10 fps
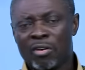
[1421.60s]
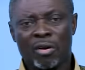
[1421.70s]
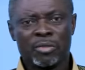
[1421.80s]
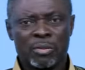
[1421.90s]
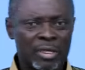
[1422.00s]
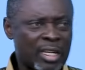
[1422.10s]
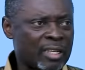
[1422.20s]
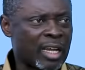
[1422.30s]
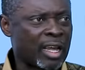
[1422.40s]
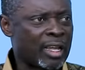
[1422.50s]
Um, the bed
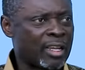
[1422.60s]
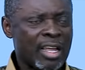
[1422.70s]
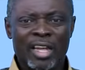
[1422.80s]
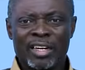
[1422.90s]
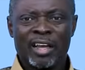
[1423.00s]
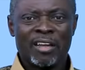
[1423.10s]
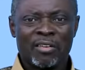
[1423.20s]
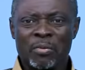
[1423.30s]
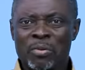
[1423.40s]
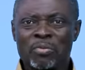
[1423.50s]
die, and
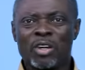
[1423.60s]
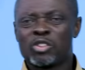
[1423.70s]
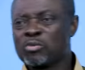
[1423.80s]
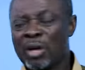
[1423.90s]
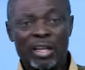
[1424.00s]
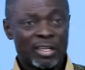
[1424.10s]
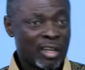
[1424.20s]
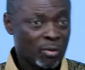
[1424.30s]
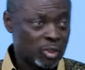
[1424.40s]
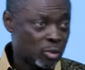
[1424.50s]
will be bossuma.
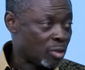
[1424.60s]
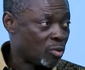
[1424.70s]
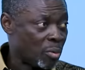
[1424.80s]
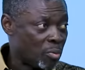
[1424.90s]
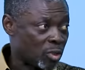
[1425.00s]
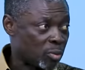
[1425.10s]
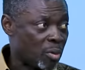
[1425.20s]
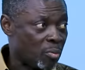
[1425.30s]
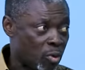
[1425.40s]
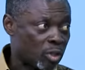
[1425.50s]
Now two will be boss, will
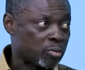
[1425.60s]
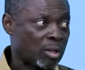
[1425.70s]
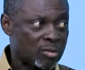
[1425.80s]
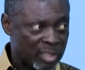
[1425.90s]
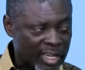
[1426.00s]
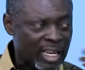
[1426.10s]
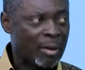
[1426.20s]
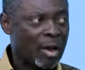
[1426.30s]
be bossman, Santa